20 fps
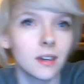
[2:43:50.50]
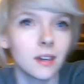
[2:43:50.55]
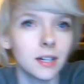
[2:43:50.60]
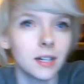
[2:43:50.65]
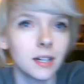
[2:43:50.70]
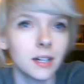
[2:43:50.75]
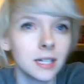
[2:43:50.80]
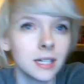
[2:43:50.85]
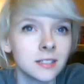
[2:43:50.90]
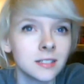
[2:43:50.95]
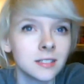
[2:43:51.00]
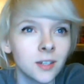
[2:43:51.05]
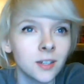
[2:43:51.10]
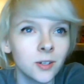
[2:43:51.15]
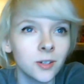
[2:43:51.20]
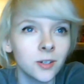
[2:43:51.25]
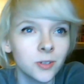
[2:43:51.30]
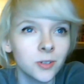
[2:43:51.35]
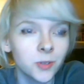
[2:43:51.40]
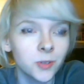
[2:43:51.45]
I had to
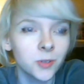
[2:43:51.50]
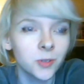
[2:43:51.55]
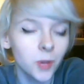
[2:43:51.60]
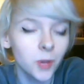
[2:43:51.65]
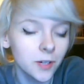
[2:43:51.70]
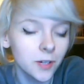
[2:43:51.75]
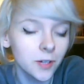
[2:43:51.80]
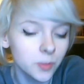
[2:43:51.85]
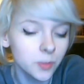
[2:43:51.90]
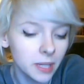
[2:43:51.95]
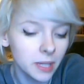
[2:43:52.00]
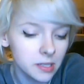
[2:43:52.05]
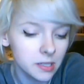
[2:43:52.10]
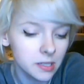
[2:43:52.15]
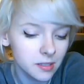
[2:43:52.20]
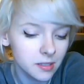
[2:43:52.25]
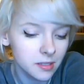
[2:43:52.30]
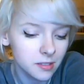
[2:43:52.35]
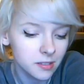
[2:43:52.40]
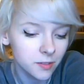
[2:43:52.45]
go through quite a few
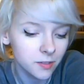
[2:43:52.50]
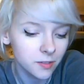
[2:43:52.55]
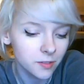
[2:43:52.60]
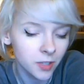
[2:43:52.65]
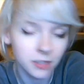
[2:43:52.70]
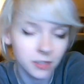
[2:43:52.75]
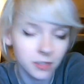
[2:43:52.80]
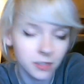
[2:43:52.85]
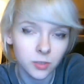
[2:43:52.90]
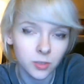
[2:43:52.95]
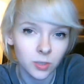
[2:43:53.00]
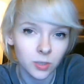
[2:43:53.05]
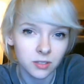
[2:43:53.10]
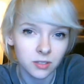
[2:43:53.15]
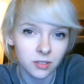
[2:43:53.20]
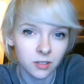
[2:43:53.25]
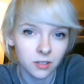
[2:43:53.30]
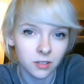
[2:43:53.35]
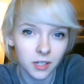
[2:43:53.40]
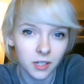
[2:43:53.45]
pages to find this
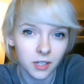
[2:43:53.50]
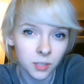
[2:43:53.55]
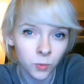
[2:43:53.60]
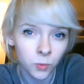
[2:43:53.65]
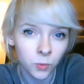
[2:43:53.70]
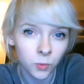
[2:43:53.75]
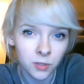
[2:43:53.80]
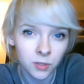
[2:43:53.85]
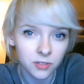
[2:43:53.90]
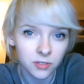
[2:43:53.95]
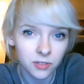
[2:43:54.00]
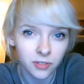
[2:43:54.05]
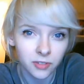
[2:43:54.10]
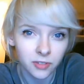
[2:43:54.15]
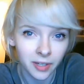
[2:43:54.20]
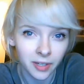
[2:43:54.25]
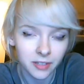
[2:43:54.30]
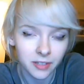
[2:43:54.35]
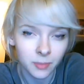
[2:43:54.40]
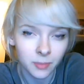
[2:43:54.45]
question. I didn't want to just
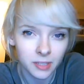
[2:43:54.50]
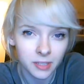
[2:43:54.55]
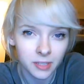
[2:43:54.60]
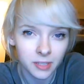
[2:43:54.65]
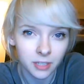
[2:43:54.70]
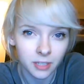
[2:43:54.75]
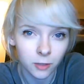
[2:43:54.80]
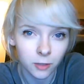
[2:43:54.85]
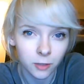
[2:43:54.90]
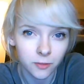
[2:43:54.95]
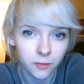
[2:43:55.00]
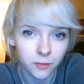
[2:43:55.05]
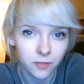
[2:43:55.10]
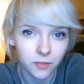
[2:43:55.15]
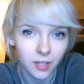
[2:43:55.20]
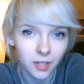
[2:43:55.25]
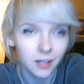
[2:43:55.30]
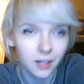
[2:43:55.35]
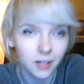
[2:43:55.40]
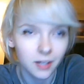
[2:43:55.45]
send it to myself,
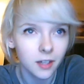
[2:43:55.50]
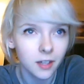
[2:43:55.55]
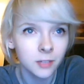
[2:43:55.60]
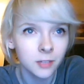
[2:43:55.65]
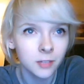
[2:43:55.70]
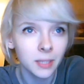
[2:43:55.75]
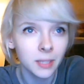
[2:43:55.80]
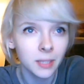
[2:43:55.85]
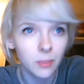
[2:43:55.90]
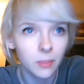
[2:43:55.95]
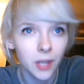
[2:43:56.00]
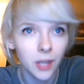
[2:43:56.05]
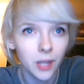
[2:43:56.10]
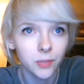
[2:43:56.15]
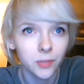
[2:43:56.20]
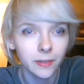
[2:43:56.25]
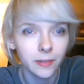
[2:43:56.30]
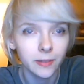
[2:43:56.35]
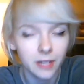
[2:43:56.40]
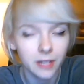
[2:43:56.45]
and I could have made it better as
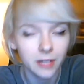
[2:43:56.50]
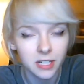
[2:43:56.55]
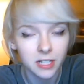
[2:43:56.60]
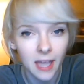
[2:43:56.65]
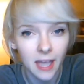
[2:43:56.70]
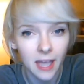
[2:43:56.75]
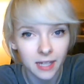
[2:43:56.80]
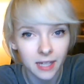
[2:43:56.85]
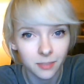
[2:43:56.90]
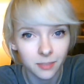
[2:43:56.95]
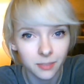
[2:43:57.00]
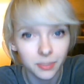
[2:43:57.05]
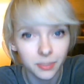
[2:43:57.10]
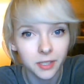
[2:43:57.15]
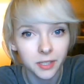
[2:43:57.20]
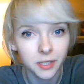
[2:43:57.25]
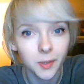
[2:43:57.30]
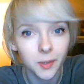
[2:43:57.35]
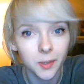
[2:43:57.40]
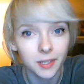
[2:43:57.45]
well and actually had it be
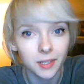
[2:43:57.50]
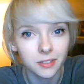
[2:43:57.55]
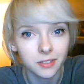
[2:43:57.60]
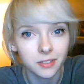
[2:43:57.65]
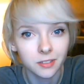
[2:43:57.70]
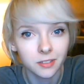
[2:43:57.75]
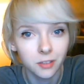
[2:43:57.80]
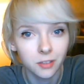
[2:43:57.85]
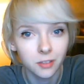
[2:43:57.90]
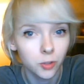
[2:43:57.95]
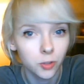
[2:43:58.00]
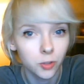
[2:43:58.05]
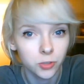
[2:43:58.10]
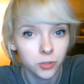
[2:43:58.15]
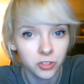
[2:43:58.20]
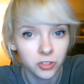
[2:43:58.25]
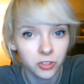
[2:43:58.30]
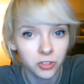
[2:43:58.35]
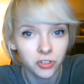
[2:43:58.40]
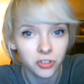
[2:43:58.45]
a question and not
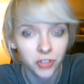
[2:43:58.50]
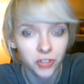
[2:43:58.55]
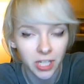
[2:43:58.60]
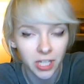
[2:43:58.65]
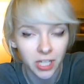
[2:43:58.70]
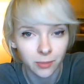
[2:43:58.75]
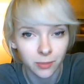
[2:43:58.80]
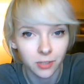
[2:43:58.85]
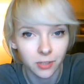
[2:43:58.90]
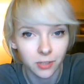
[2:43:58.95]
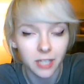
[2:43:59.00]
just a statement.